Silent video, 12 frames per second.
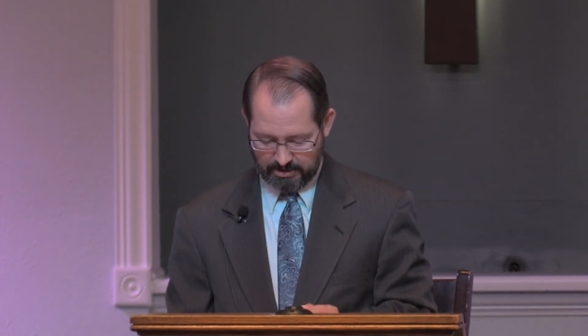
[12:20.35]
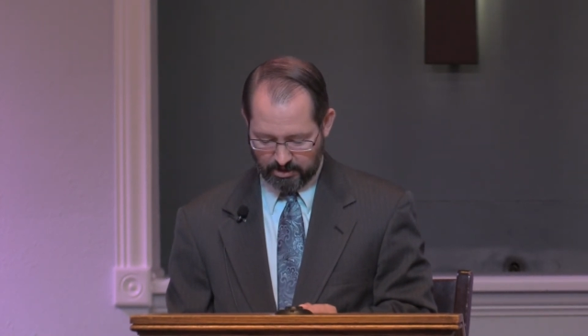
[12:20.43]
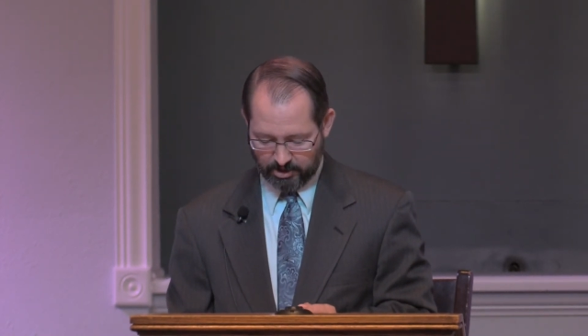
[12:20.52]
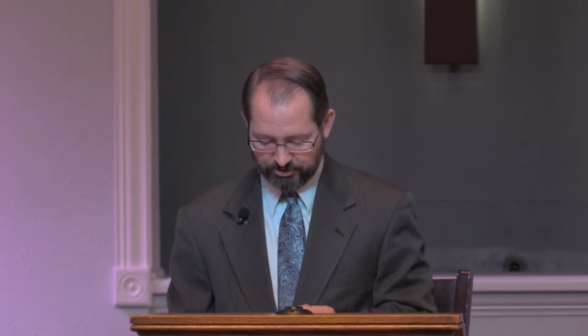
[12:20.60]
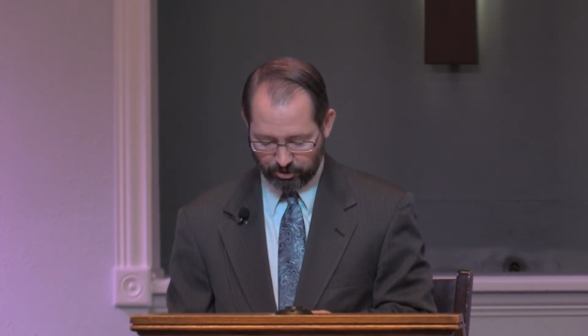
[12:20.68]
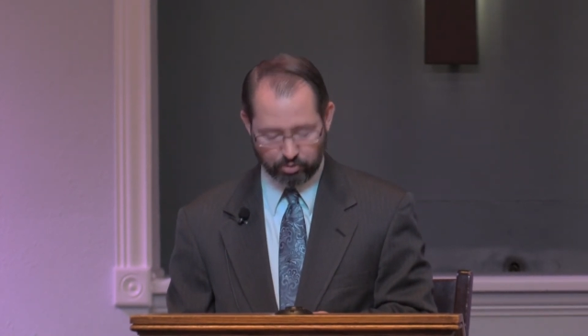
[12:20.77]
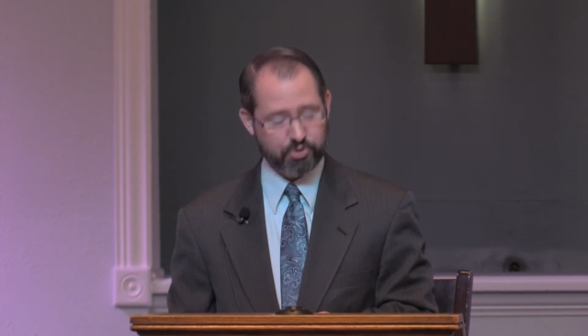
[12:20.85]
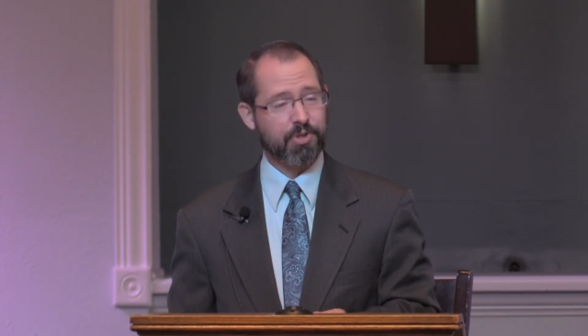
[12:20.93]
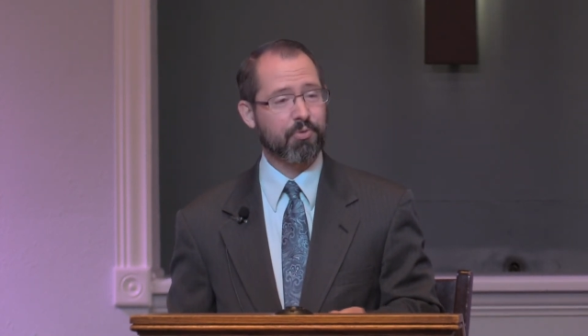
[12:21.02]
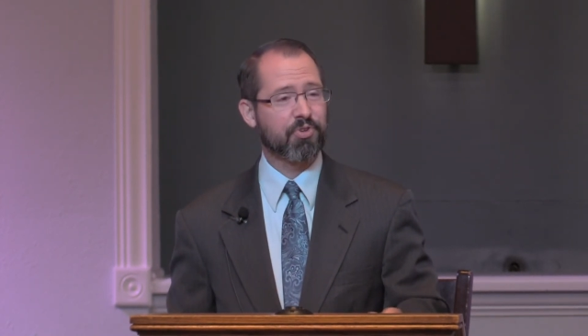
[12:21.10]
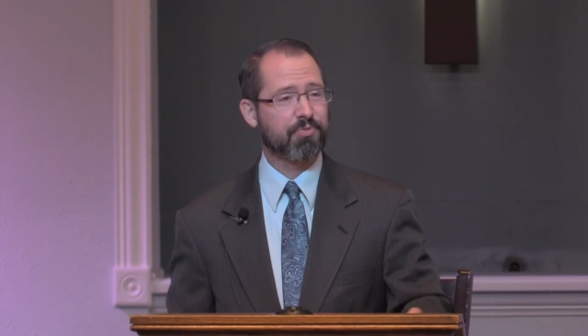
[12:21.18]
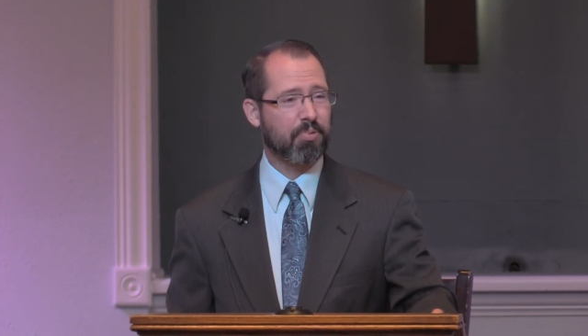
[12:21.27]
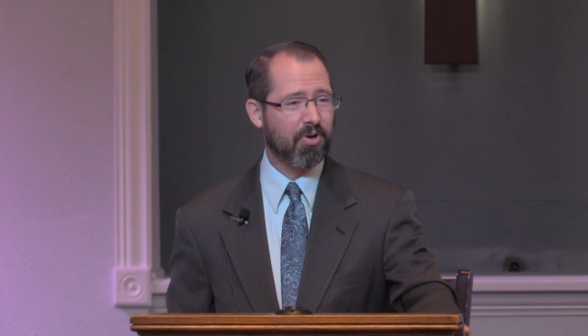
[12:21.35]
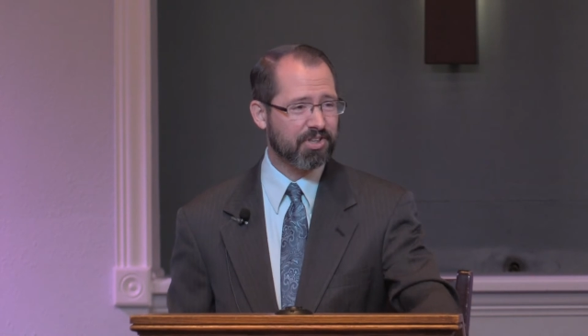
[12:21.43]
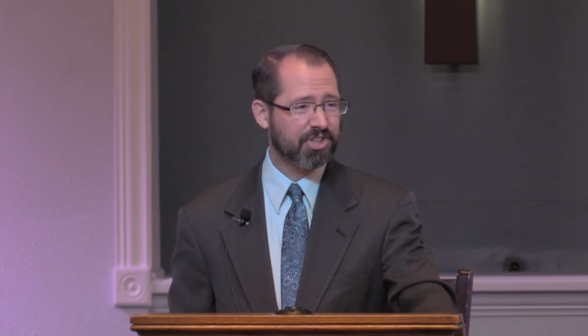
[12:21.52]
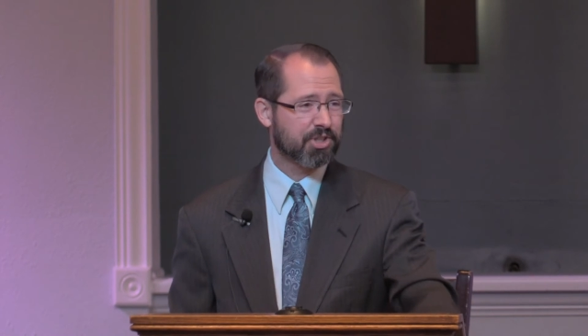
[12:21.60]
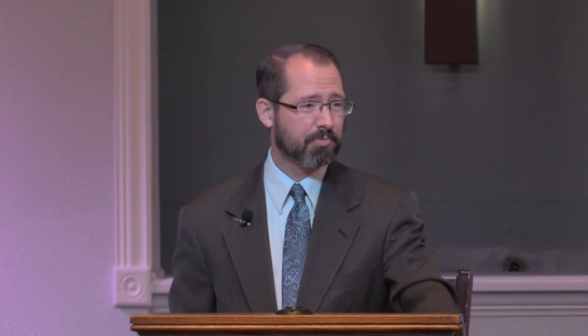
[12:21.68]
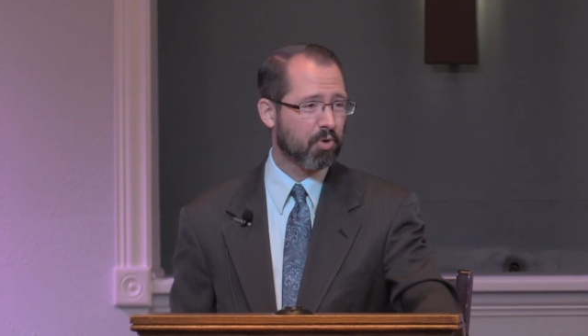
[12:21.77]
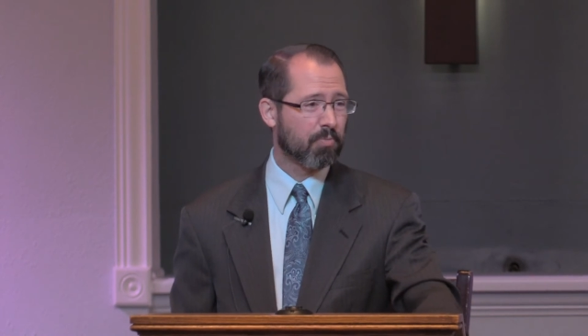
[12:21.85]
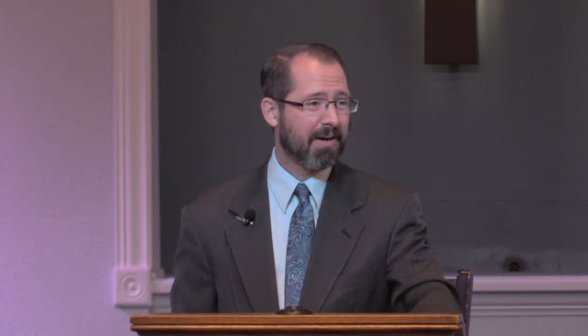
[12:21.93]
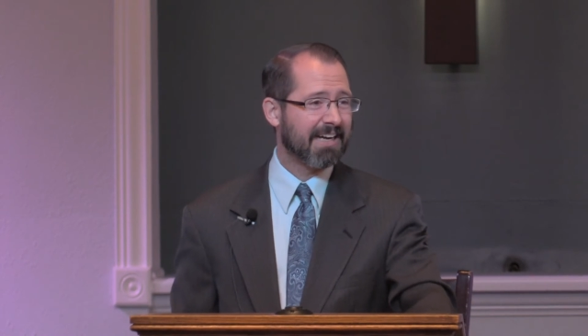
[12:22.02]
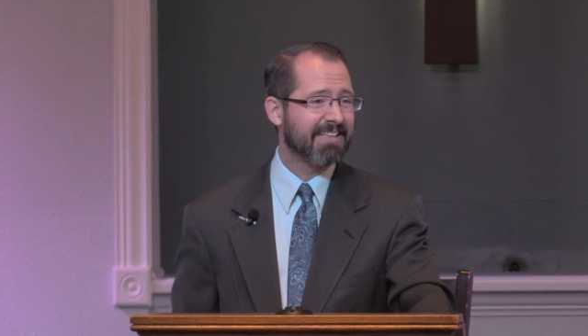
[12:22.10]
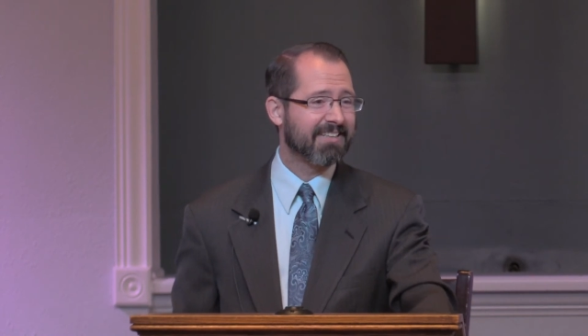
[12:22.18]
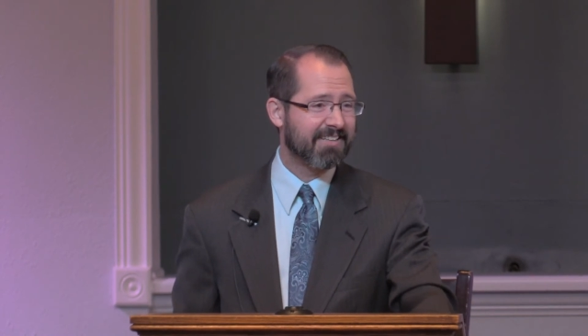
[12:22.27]
adultery was punishable
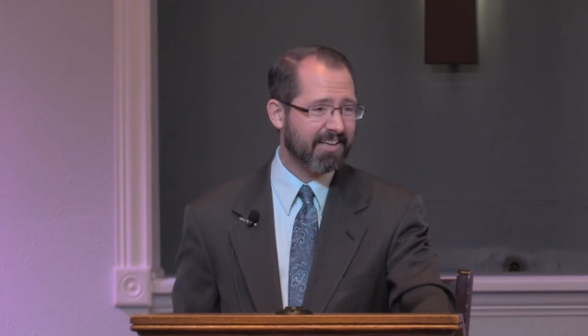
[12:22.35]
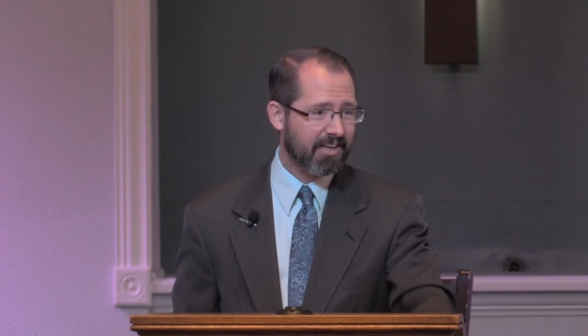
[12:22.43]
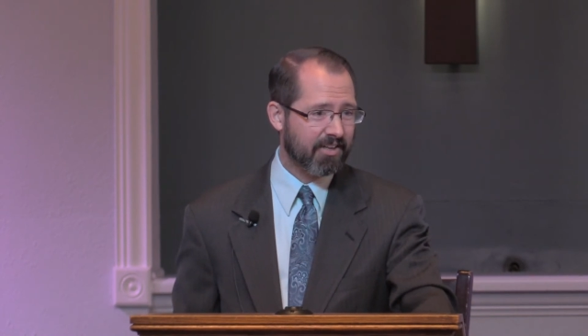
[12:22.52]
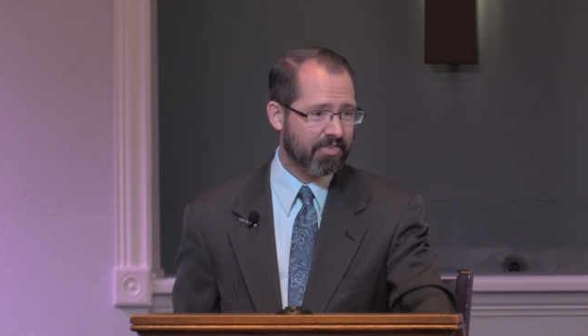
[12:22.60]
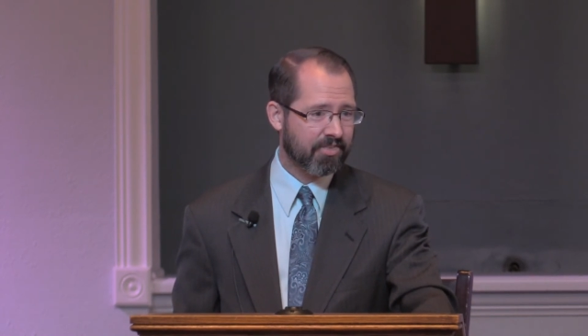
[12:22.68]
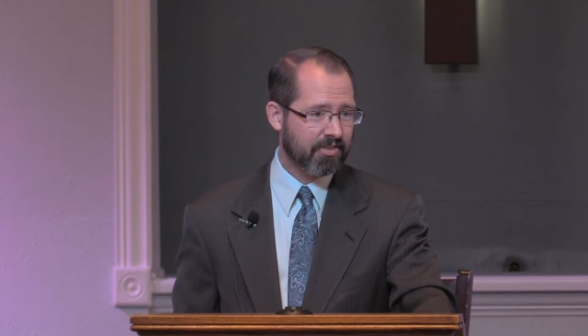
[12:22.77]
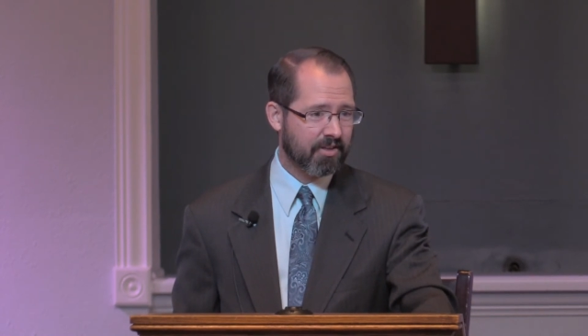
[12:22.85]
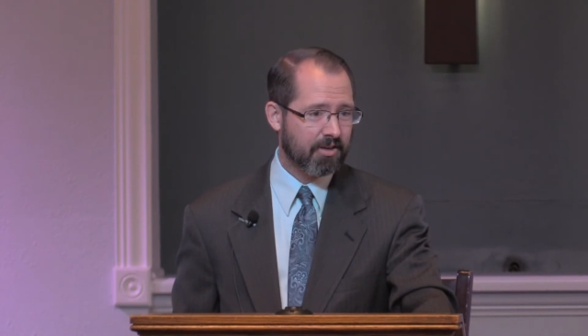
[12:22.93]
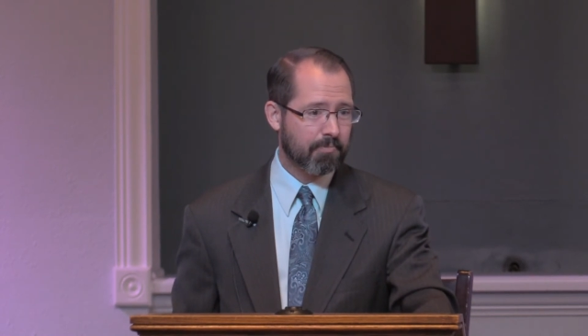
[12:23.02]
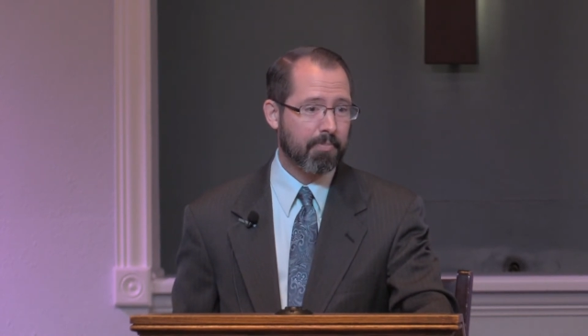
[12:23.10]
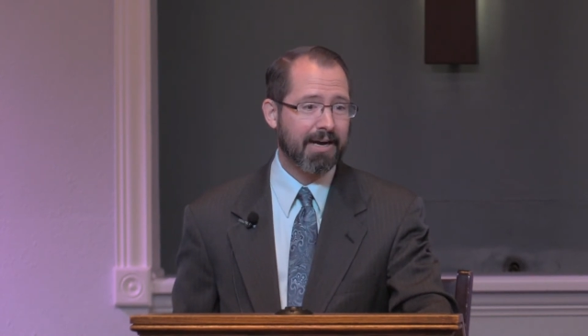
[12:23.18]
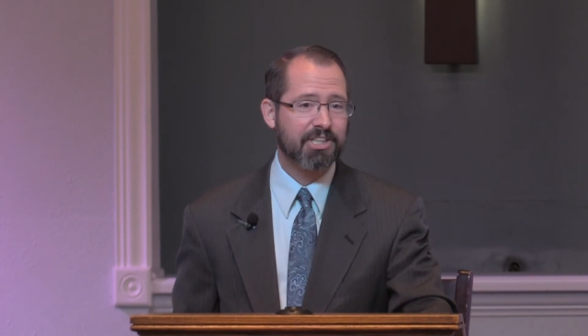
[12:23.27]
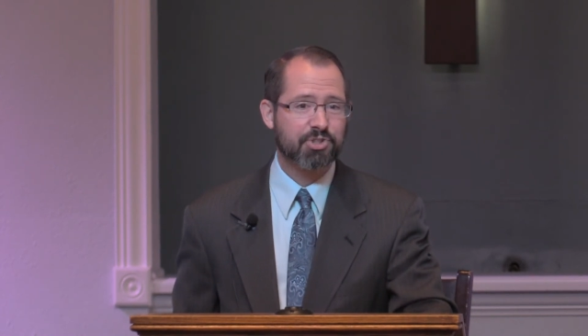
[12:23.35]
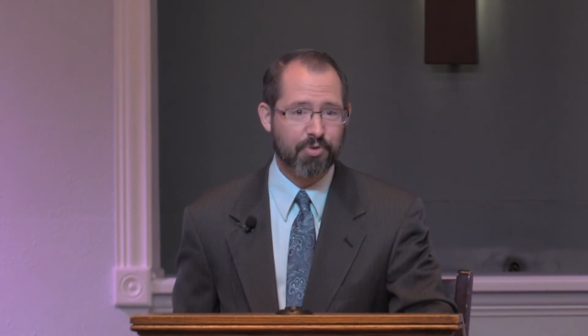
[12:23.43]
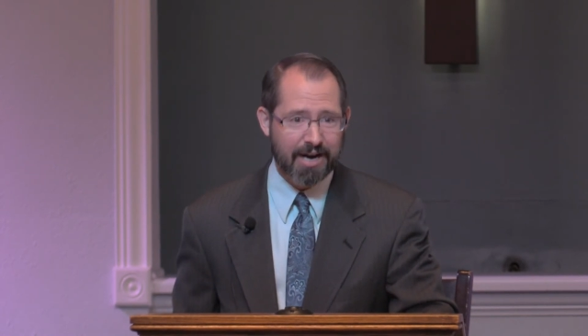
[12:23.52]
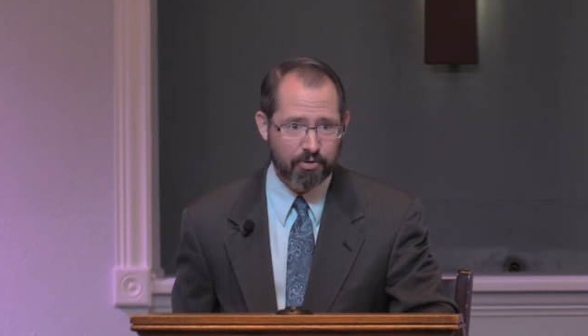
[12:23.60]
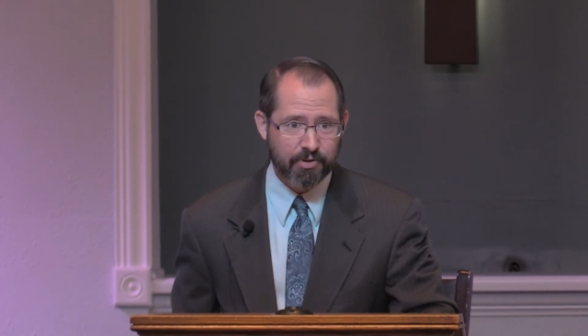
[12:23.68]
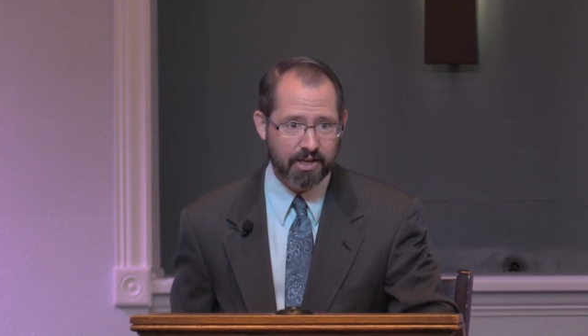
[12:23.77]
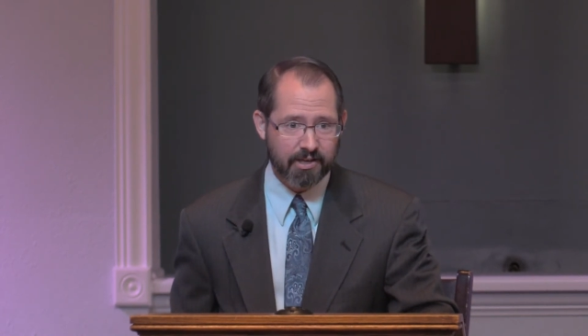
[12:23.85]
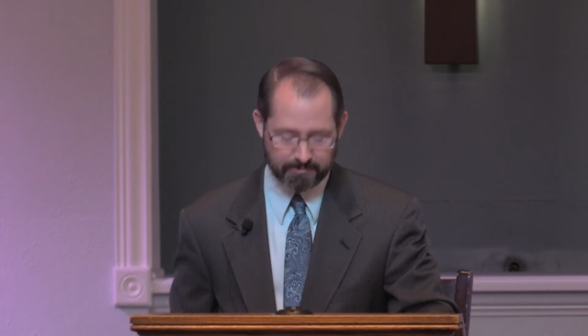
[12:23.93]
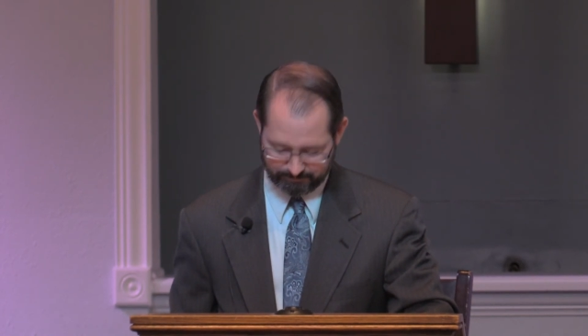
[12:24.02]
by death by drowning.